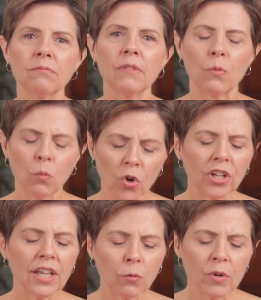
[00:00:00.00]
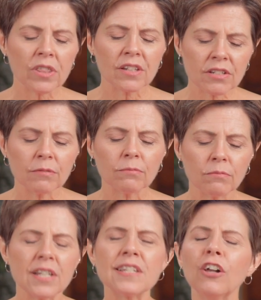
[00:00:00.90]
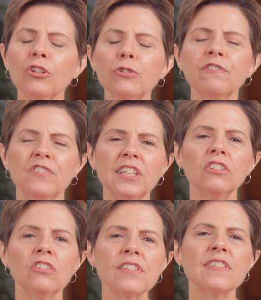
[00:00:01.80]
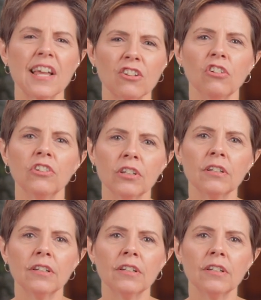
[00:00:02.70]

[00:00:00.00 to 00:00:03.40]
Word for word: and working with it until you feel settled.